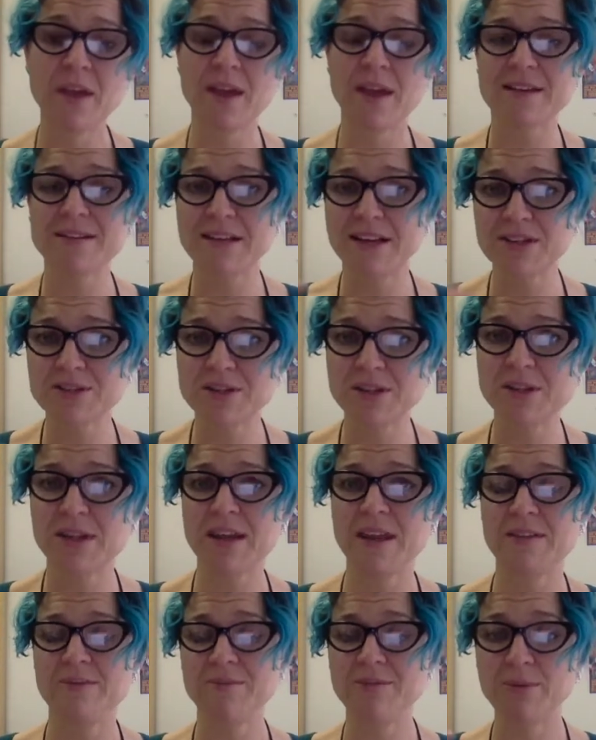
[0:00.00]
has actually
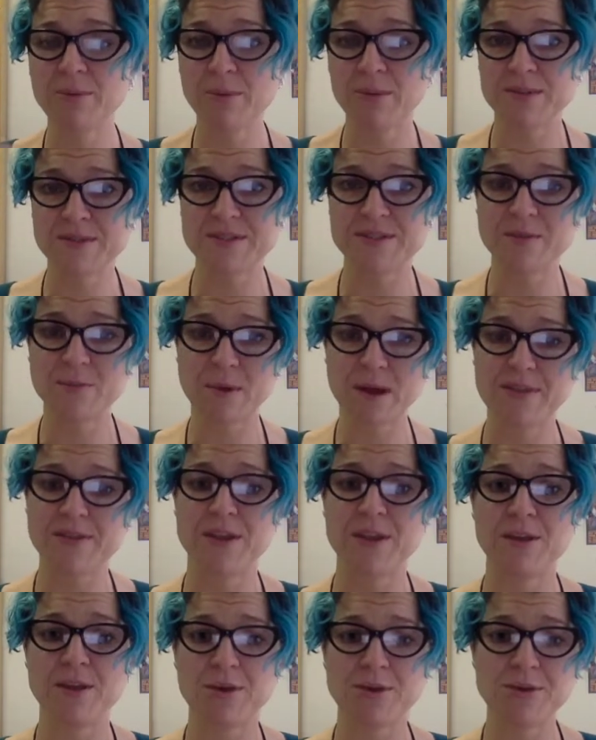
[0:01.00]
influenced the way
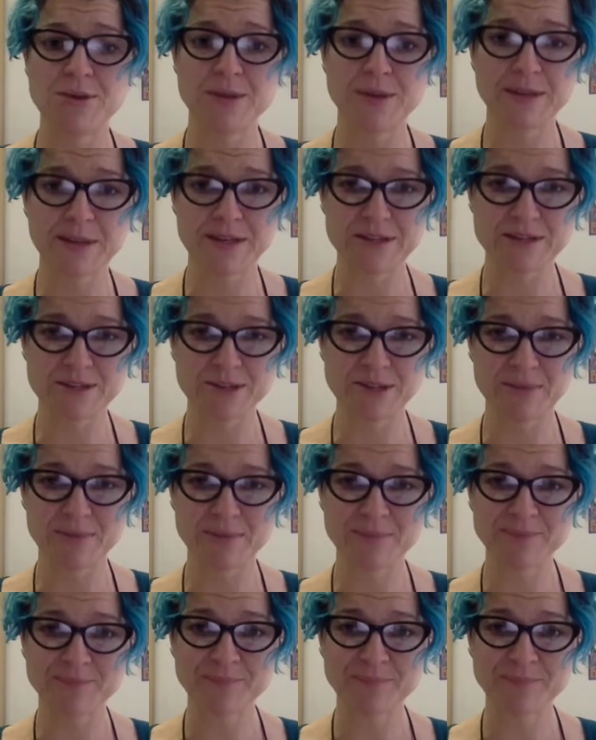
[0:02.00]
that you do leadership.